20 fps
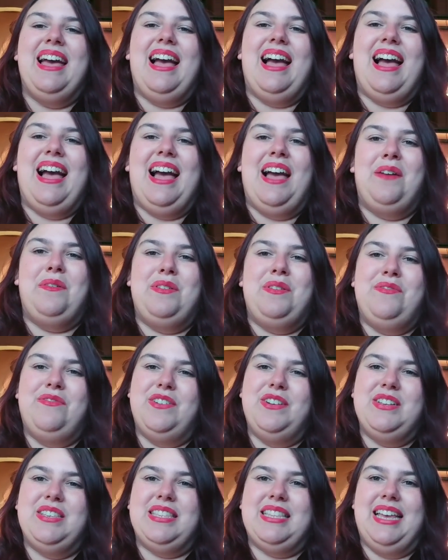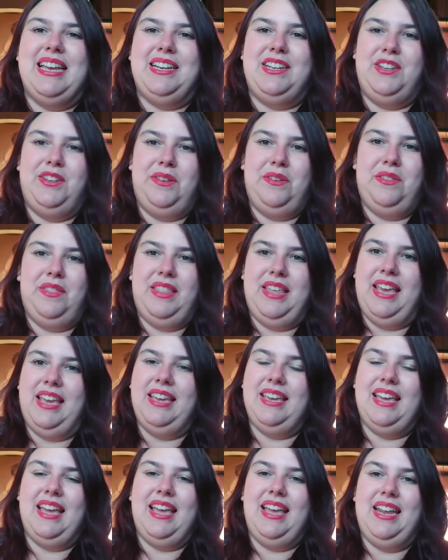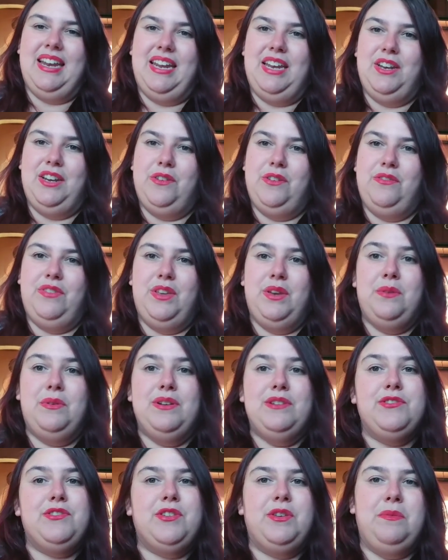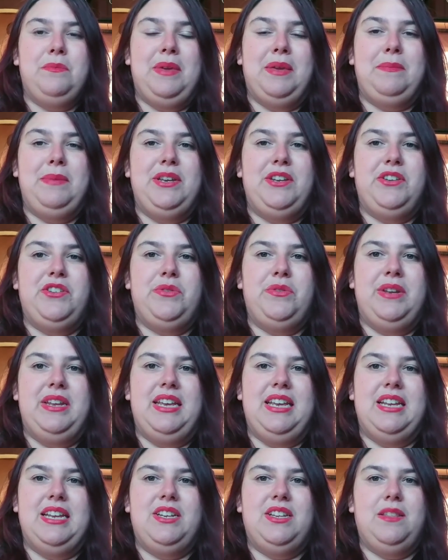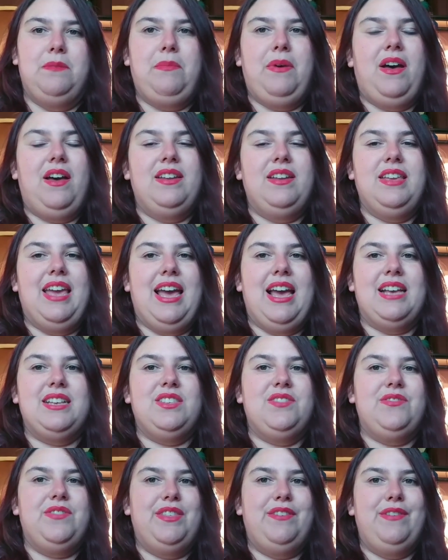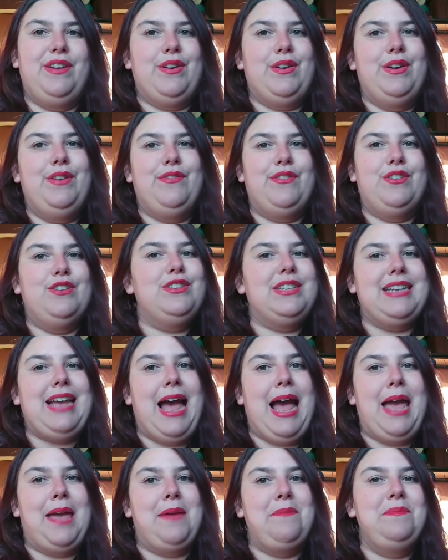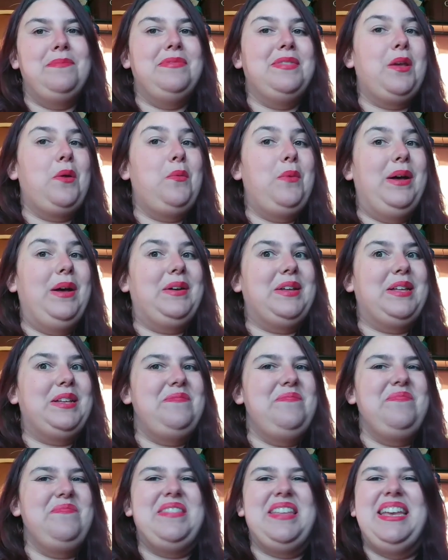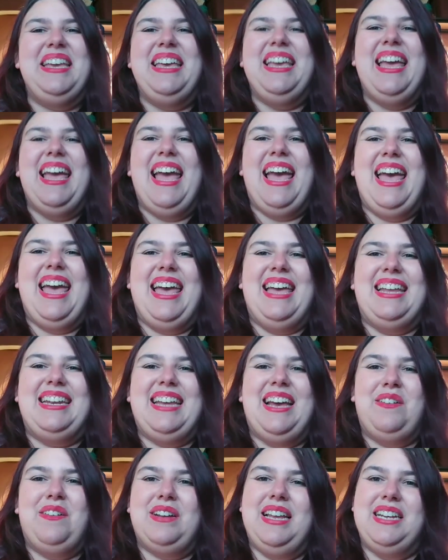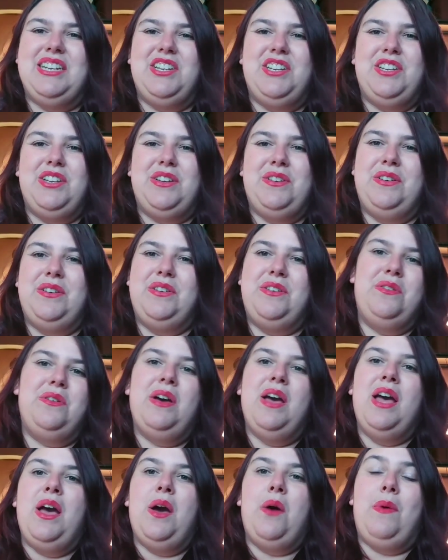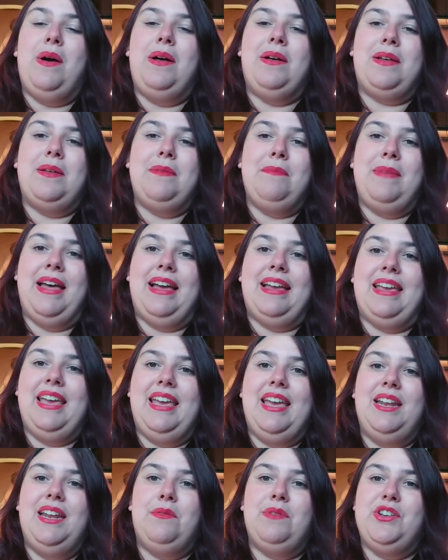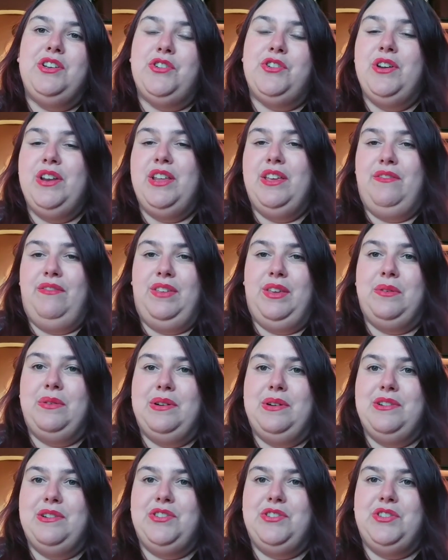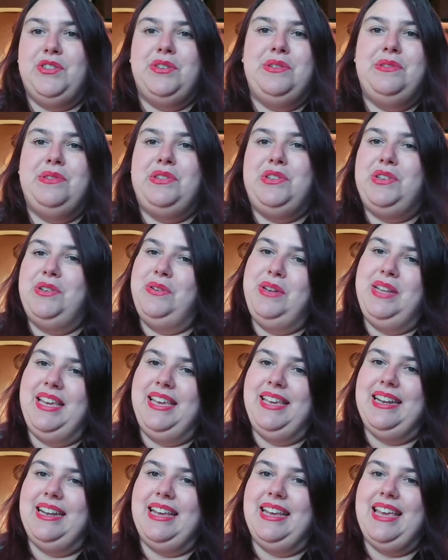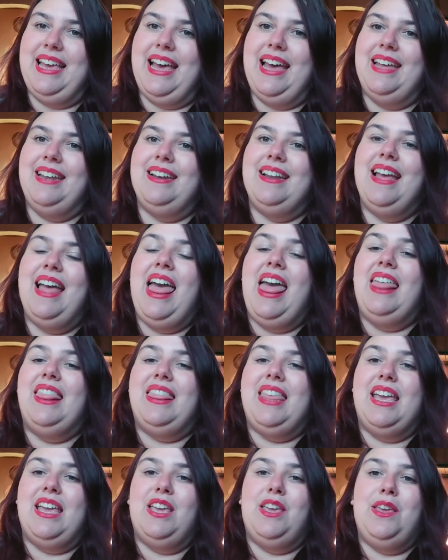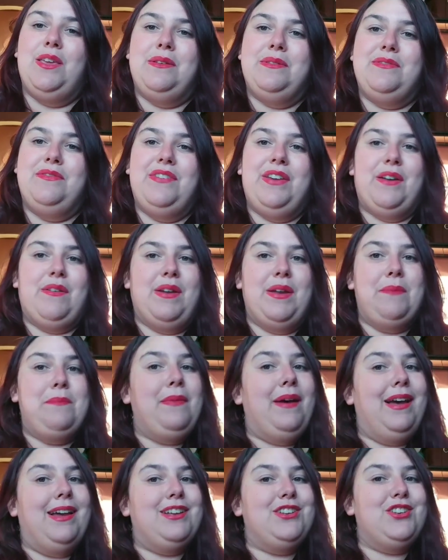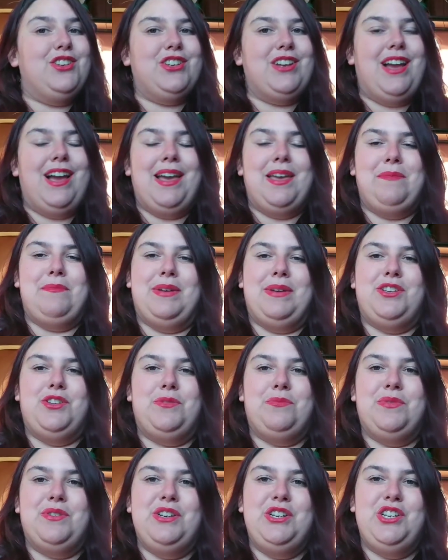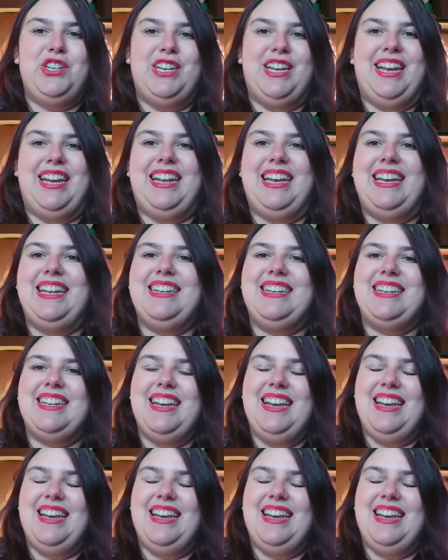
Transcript: I would first like to thank any new viewers who may be tuning into the podcast for the very first time. Welcome. And I would like to welcome back any returning viewers who's tuning in again. Thank you very much. I much appreciate it.